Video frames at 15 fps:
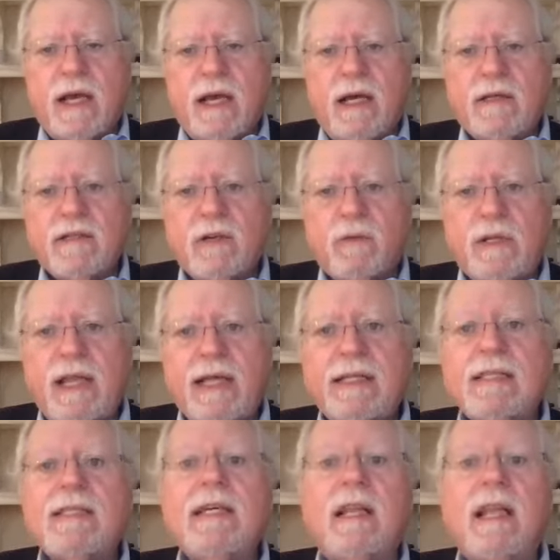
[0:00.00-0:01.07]
uh, so we'd like to
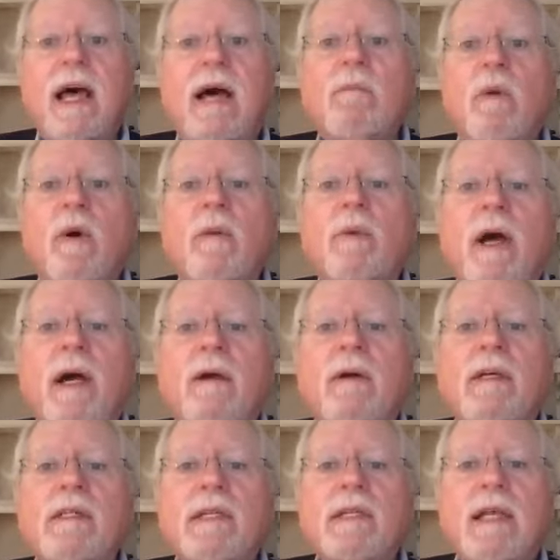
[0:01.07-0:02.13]
see a lot more
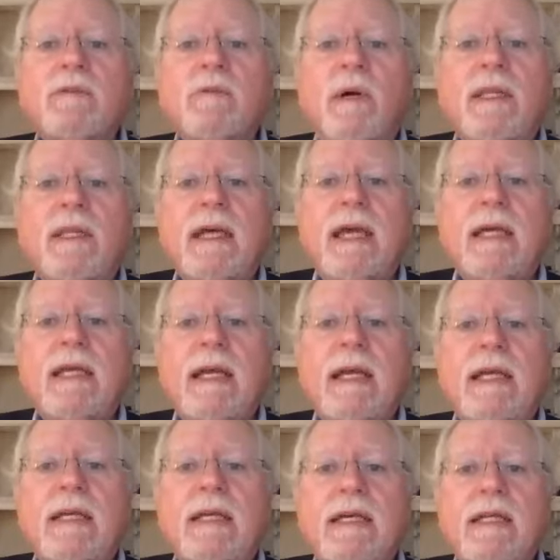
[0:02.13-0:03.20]
progress and that's why the
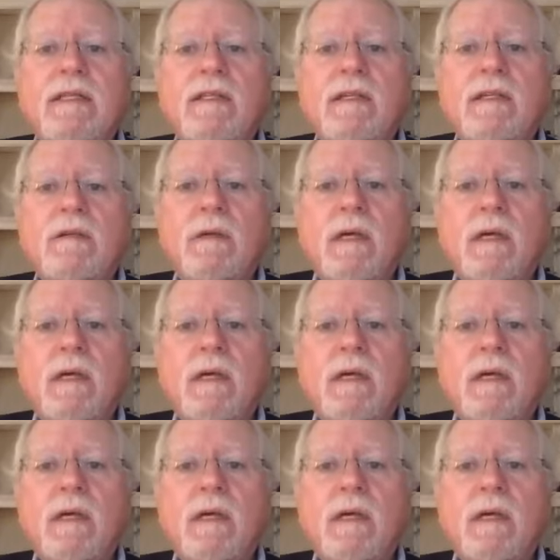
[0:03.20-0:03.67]
ANA intends to